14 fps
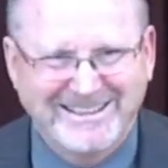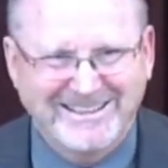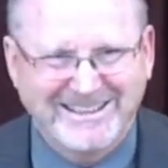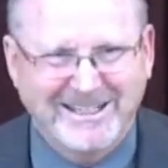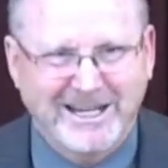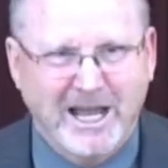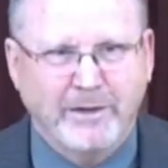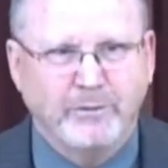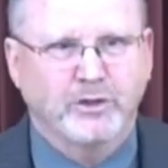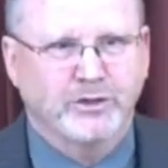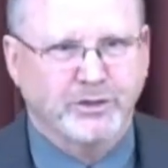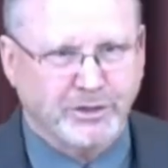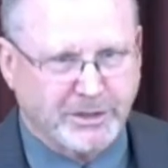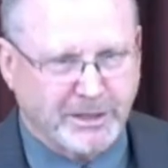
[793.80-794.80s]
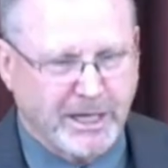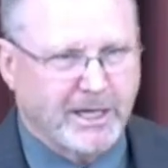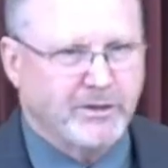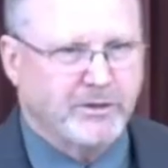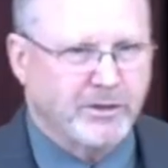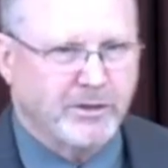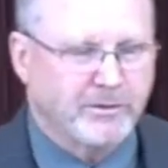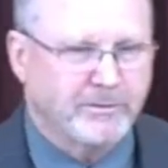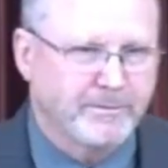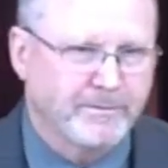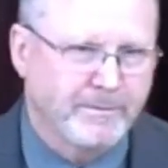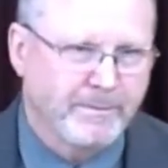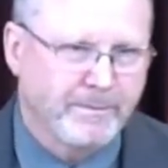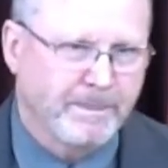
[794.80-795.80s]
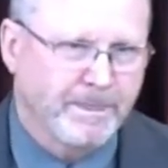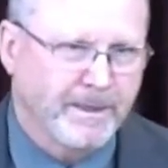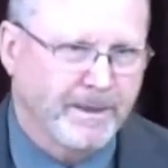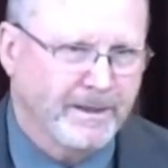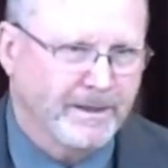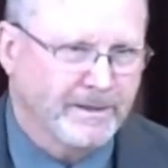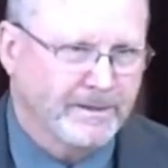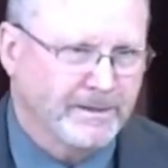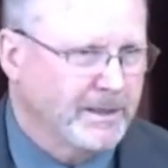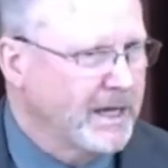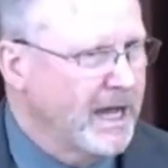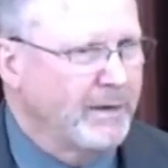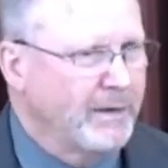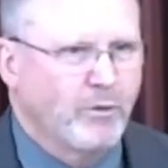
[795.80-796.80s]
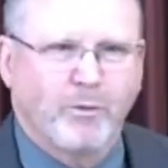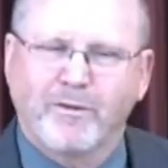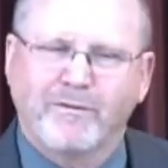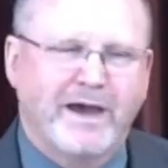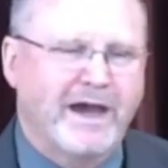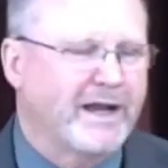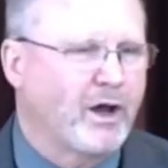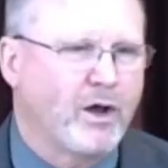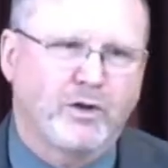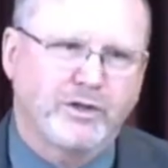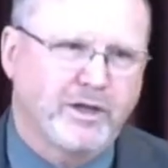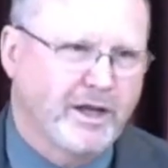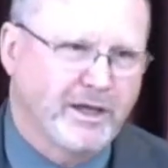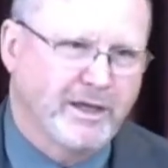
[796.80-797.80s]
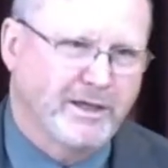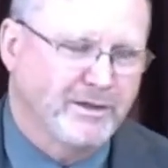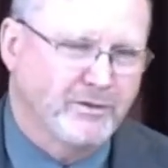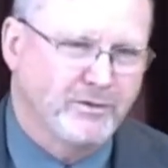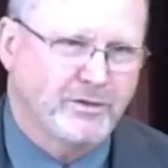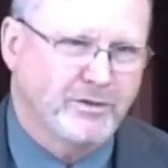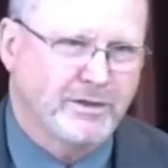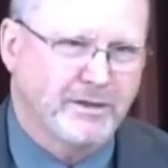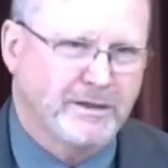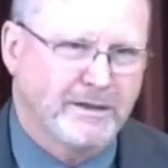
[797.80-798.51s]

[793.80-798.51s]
that God will sustain you, that God will provide all your needs,